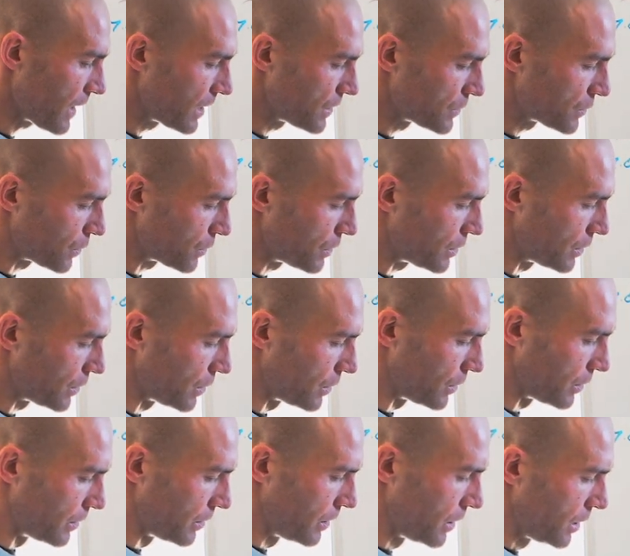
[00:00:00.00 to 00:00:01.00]
so
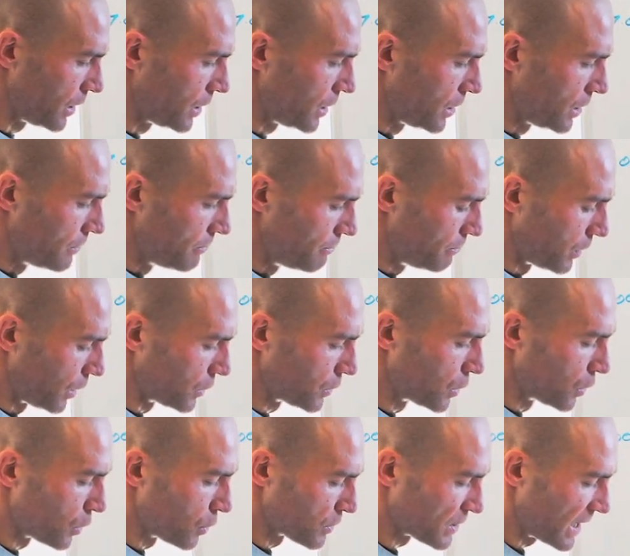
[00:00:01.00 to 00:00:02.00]
the blood
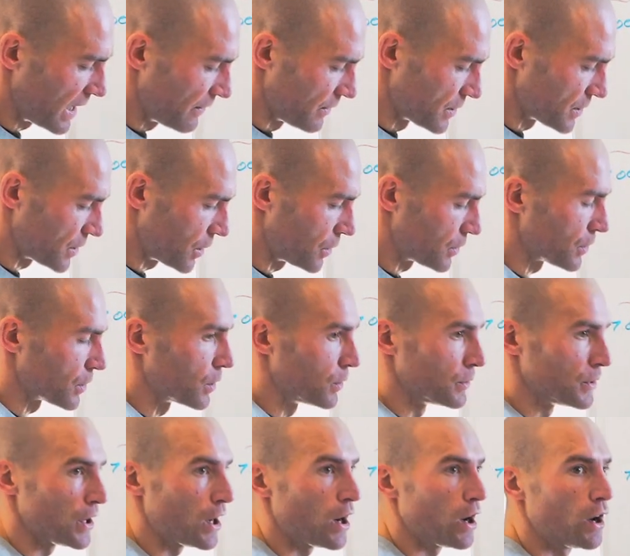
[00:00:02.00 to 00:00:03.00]
glucose levels start to go
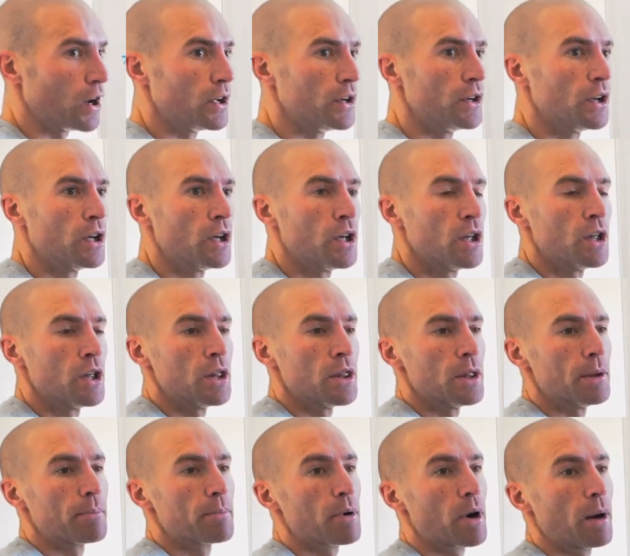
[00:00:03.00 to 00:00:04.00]
down.
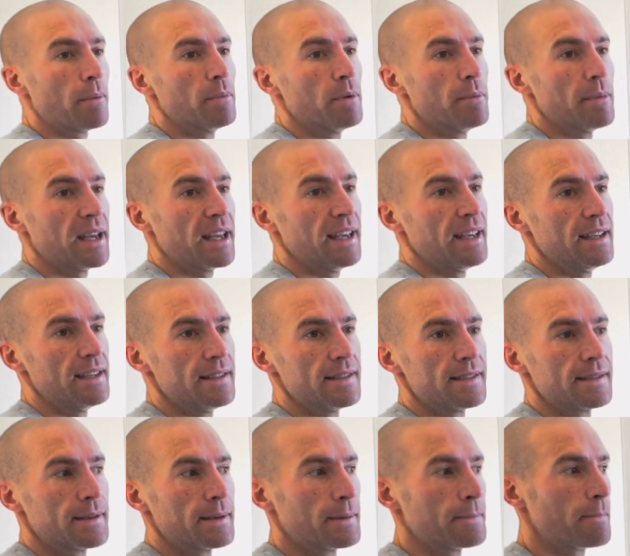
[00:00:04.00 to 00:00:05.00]
The problem
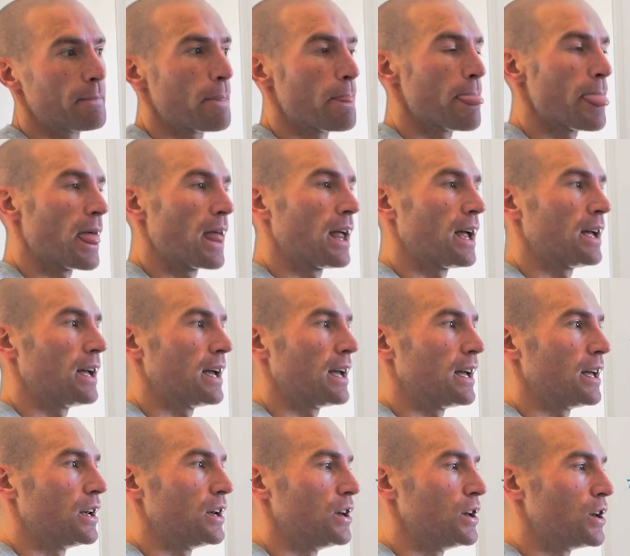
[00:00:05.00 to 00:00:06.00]
is
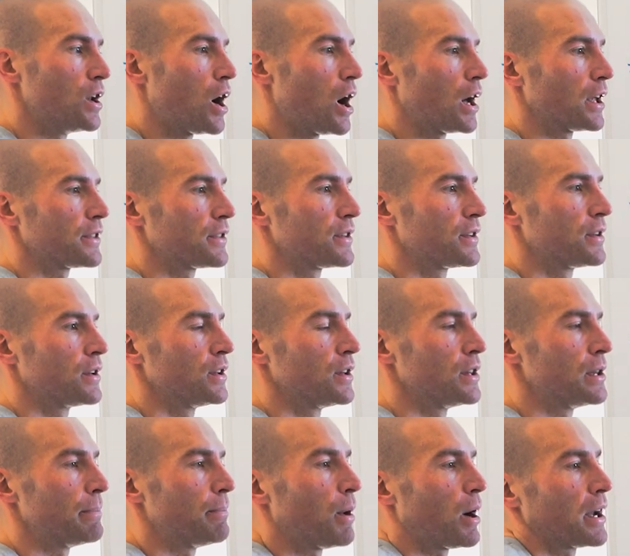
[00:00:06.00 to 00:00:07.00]

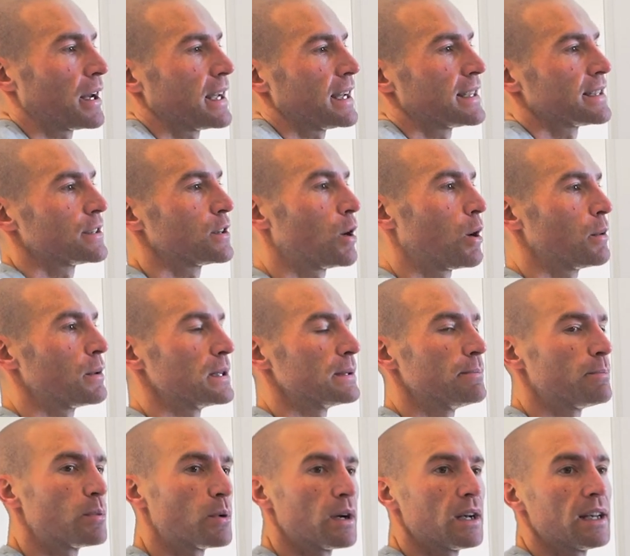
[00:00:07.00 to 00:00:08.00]
the body isn't always
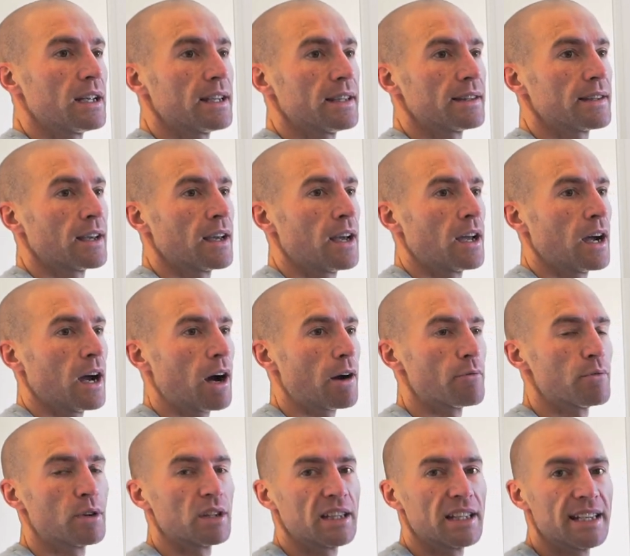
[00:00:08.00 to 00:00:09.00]
brilliant
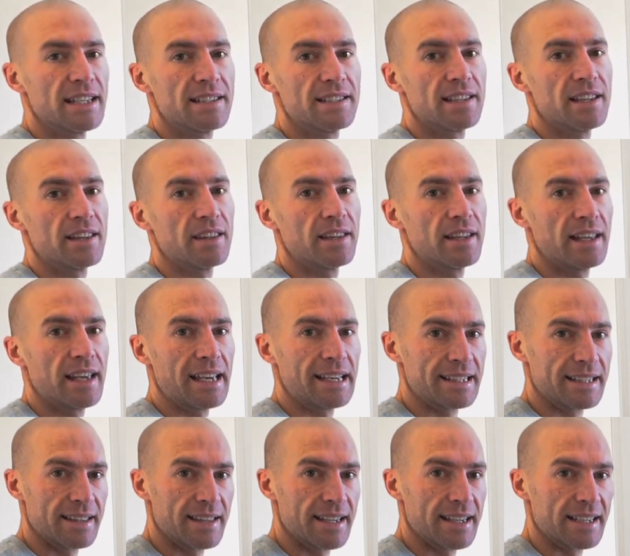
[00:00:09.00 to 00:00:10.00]
at releasing
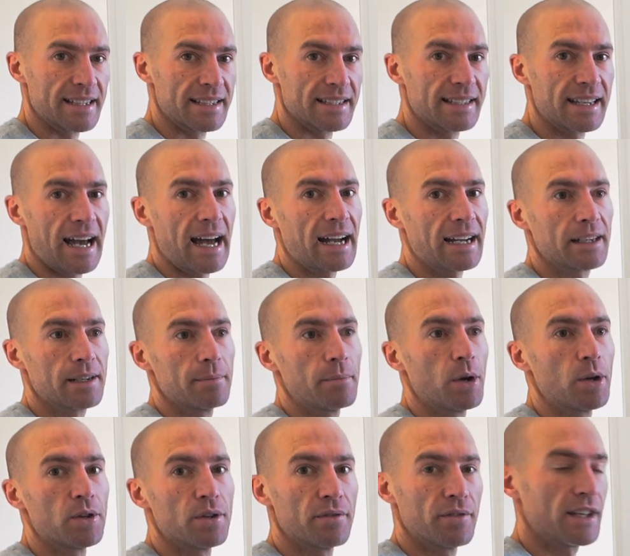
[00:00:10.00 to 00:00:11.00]
the exact
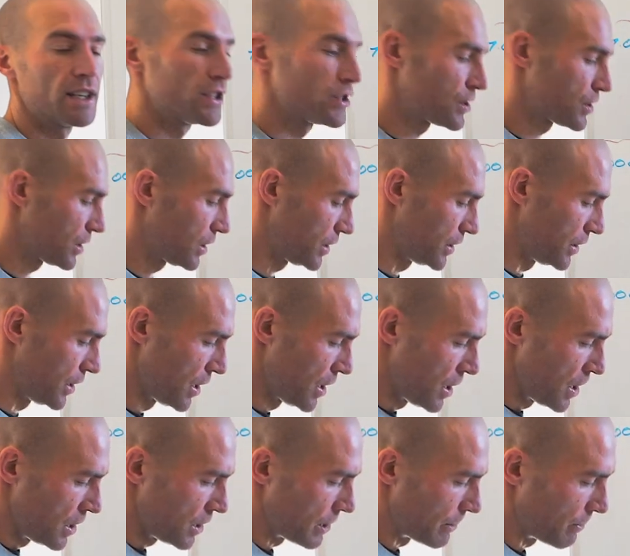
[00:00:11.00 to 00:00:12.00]
amount of insulin
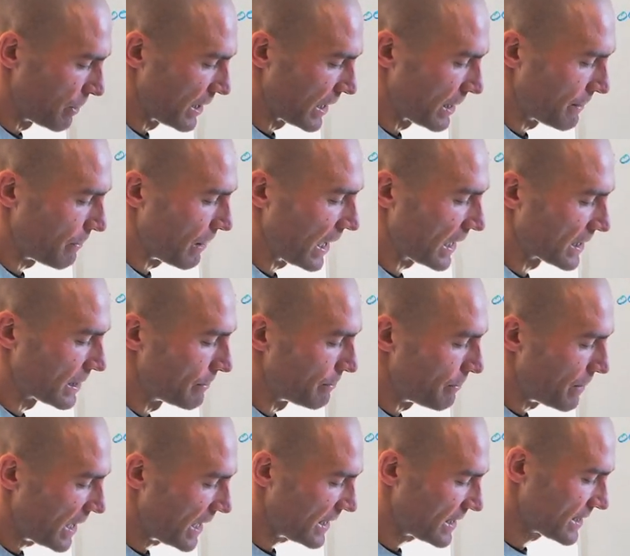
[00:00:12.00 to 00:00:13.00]
to bring it back to
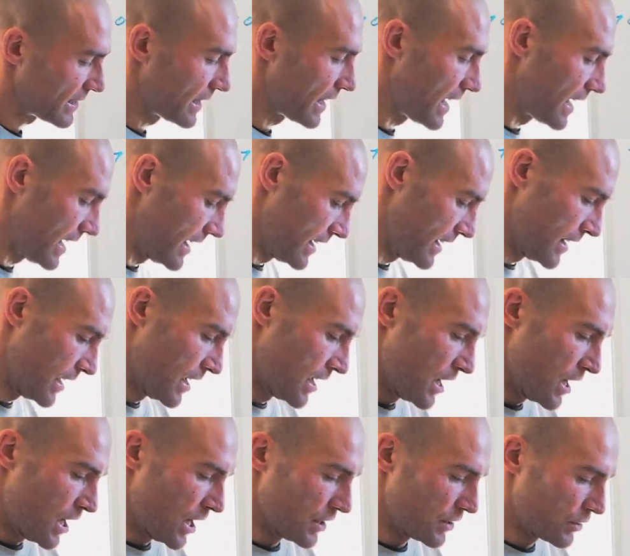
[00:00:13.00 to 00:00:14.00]
baseline,
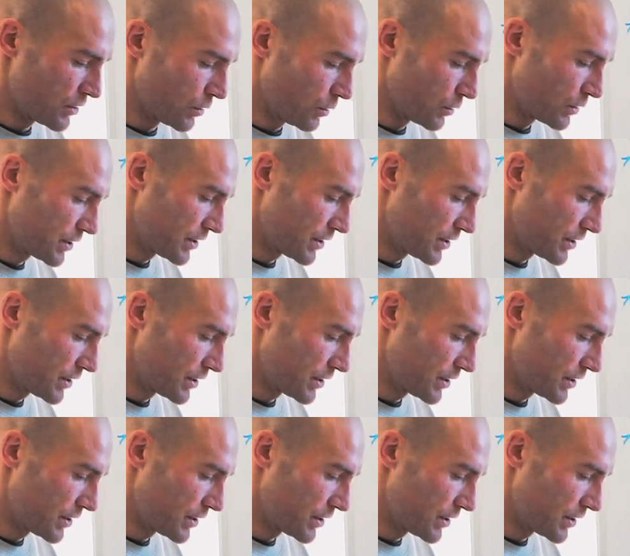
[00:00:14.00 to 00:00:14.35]
and so